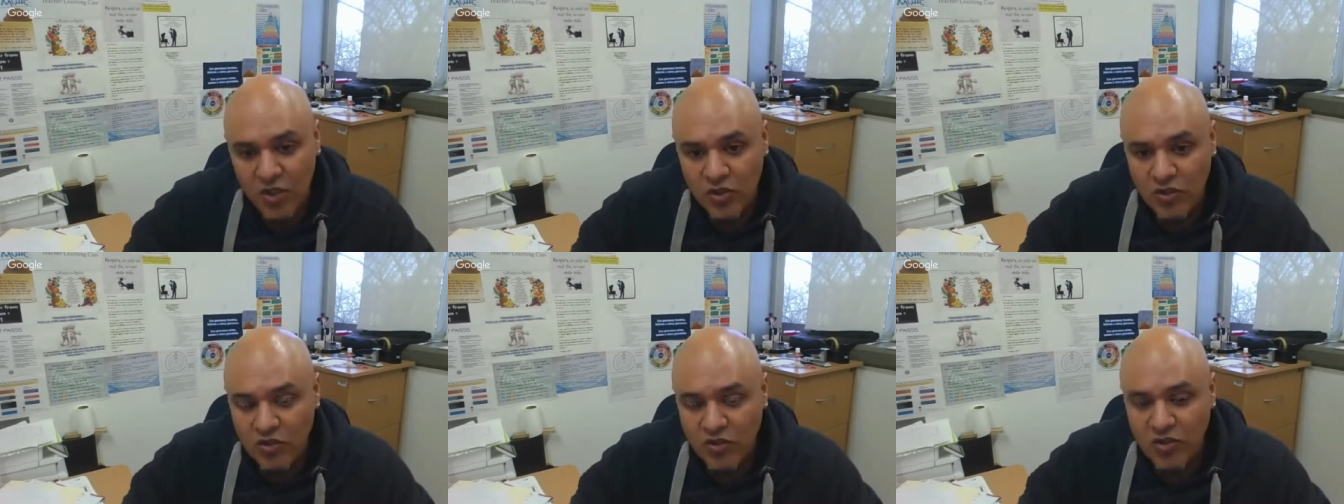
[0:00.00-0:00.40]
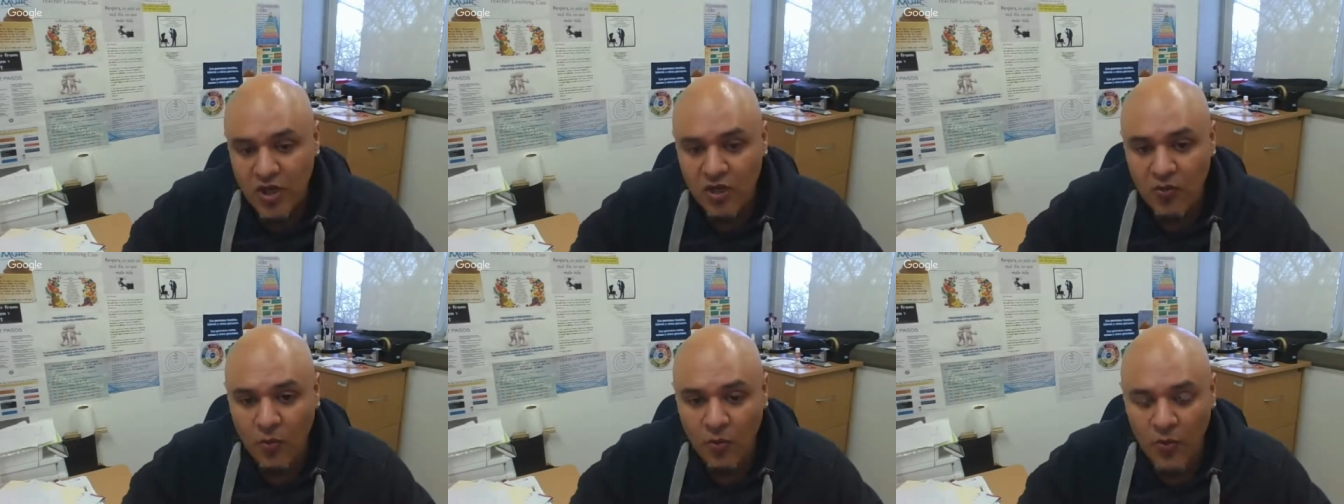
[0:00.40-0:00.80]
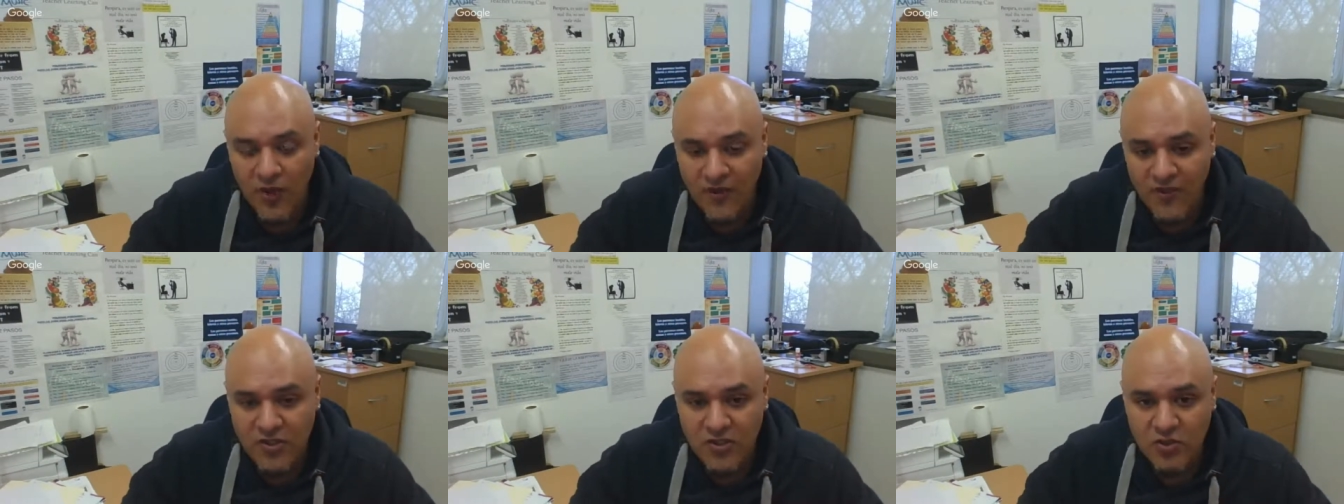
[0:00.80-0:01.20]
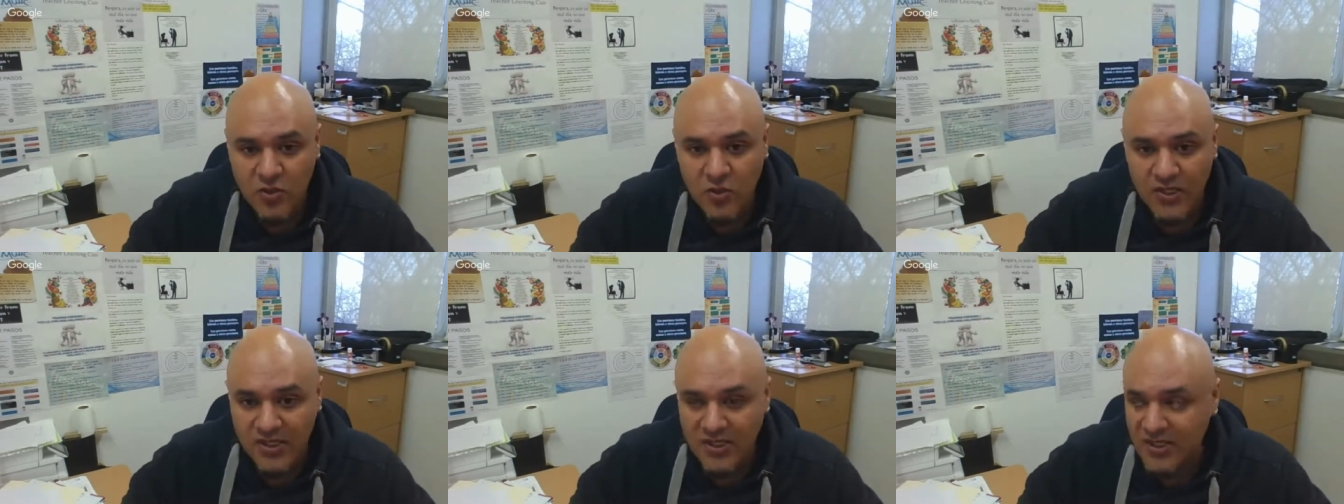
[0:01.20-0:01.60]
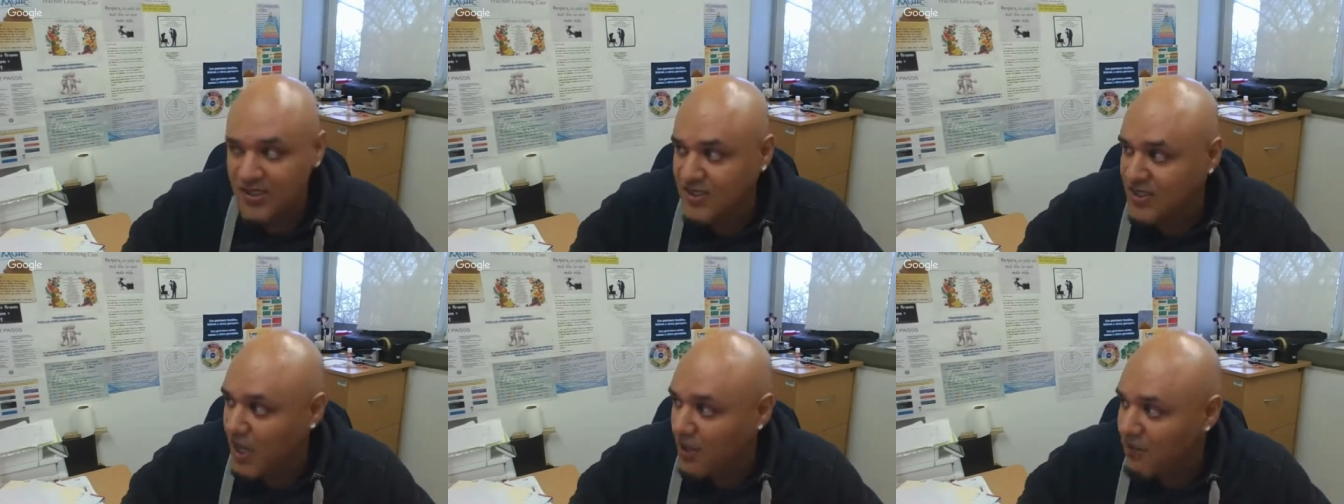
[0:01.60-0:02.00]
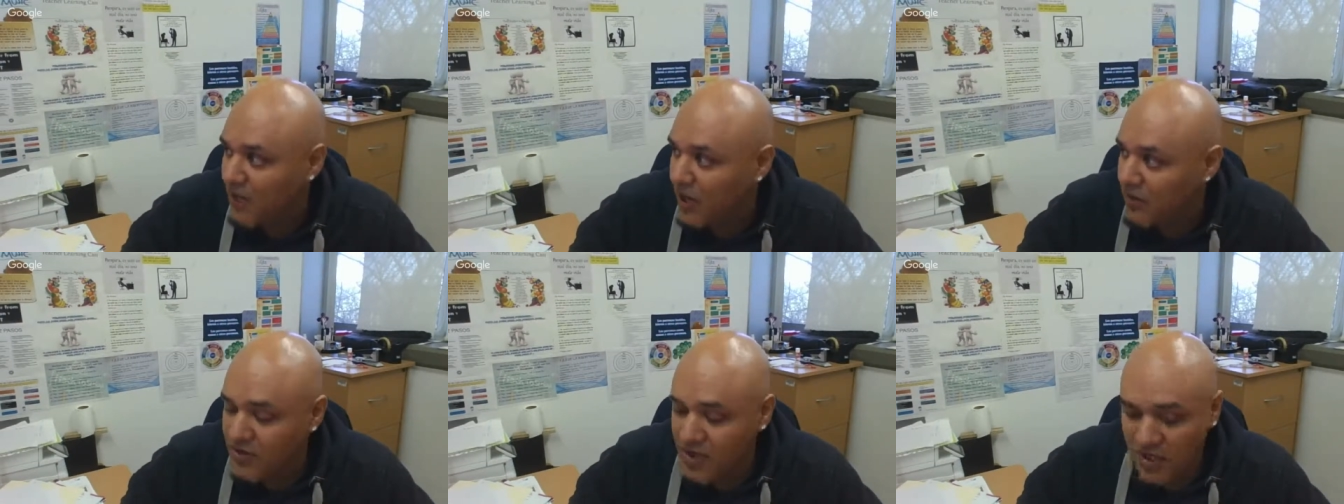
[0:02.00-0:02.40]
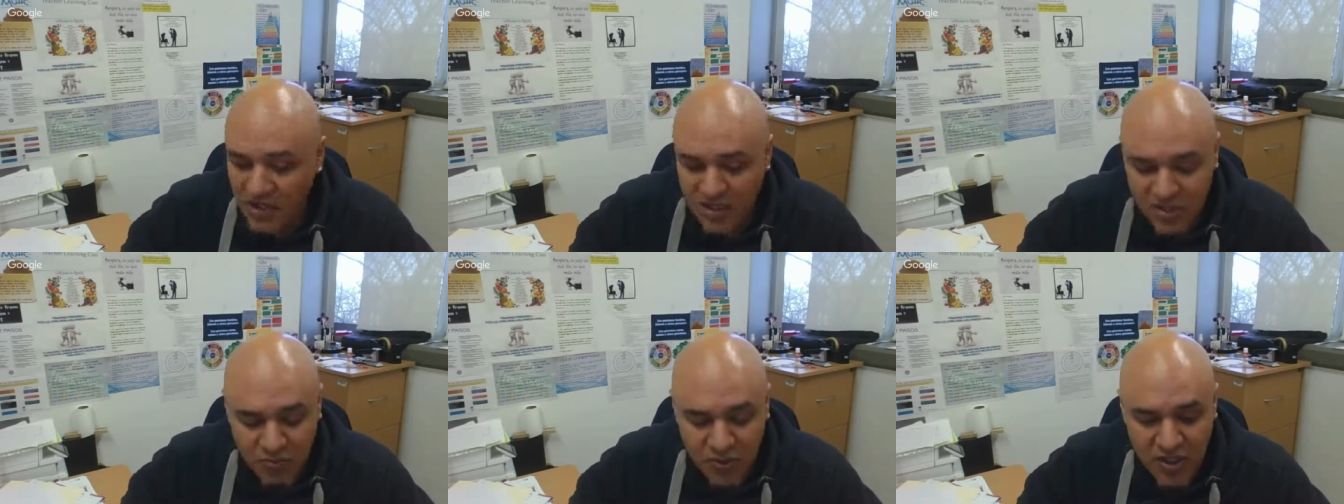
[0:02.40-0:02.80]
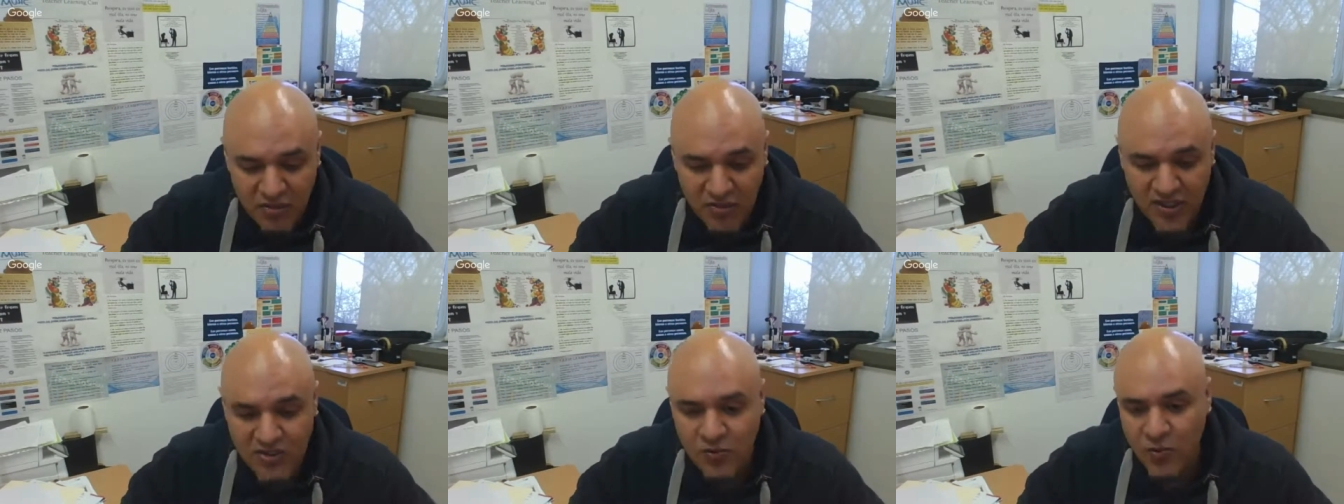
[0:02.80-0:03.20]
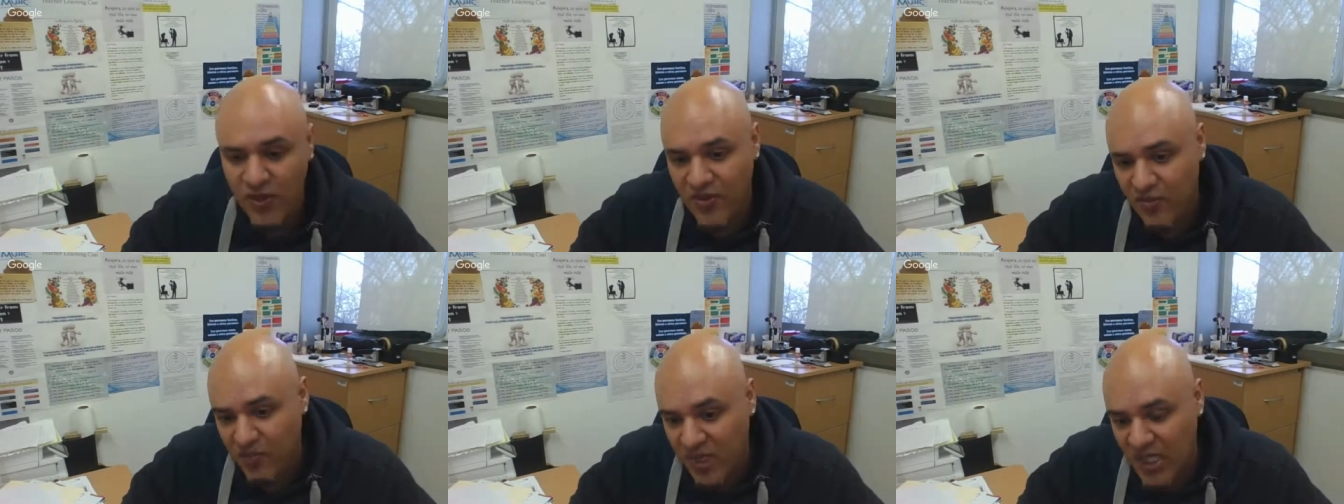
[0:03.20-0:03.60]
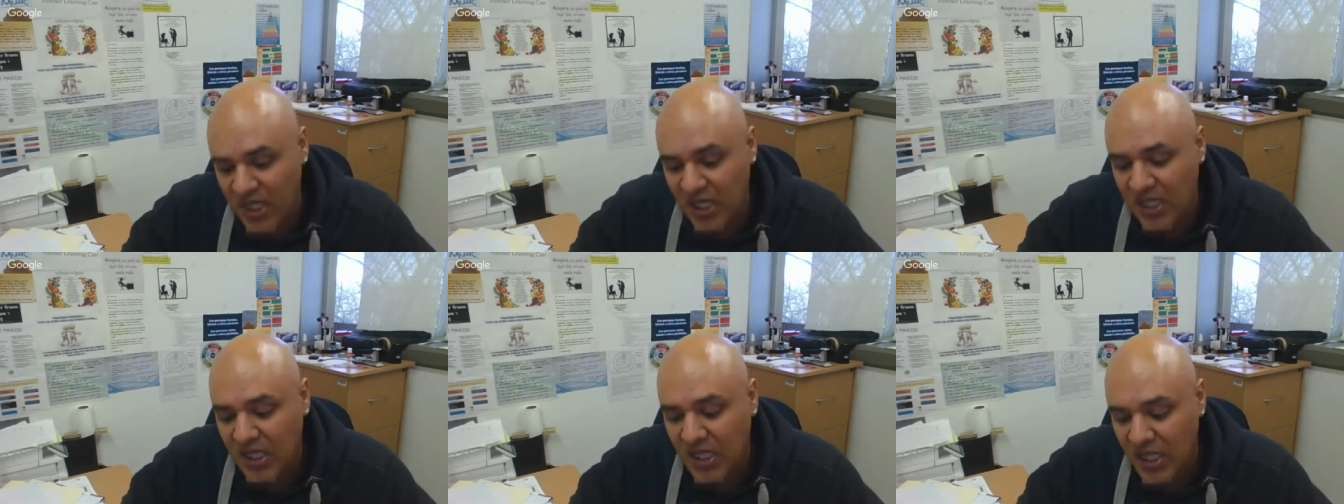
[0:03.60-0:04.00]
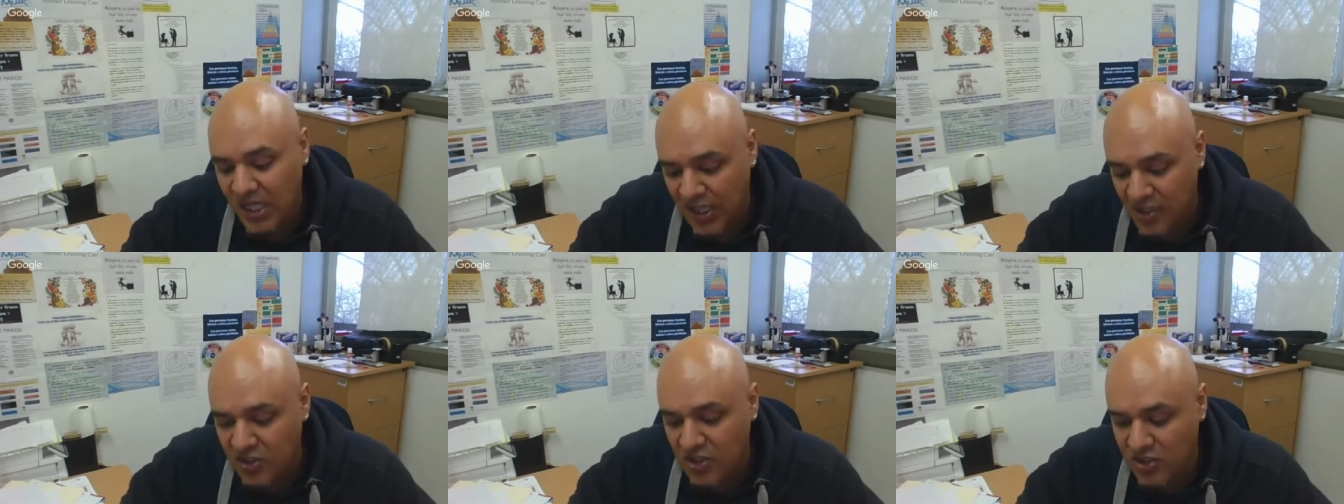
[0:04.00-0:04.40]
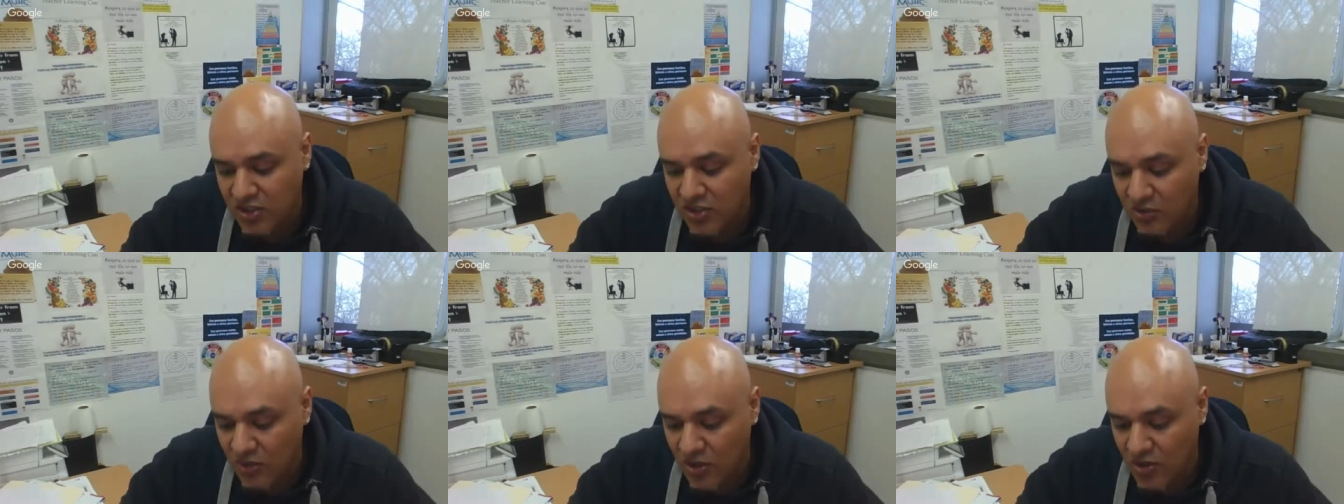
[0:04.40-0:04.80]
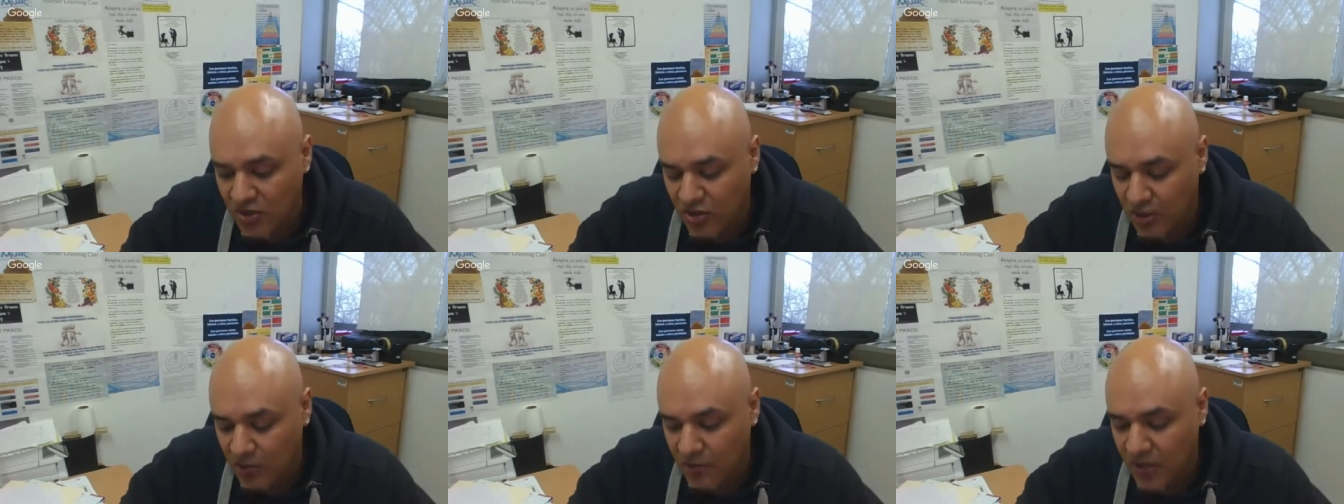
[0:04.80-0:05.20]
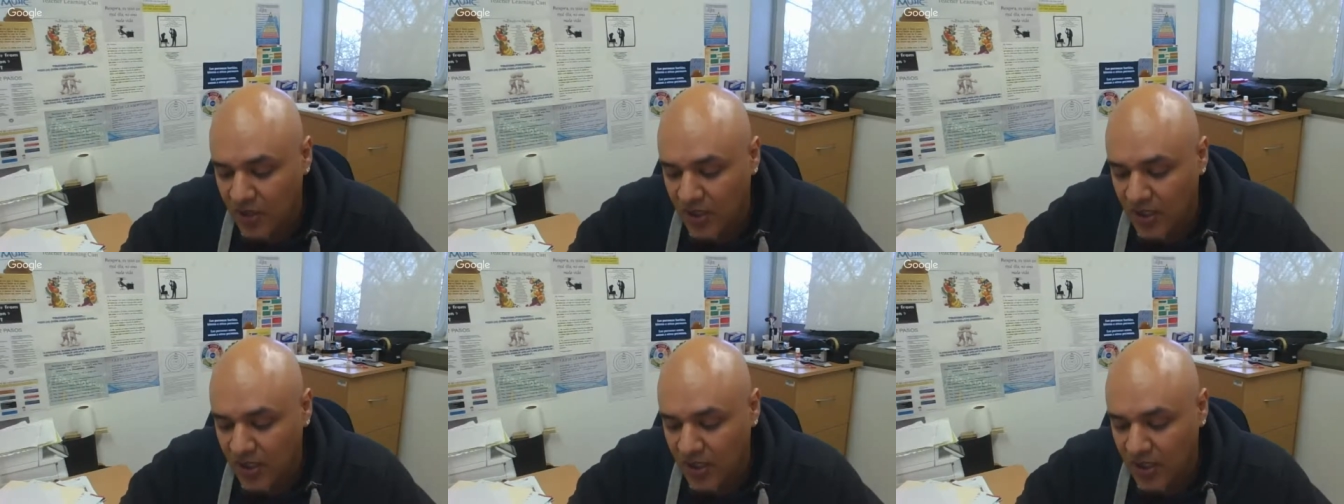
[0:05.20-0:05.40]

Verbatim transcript: to talk with students about their experience with me in teaching workshop.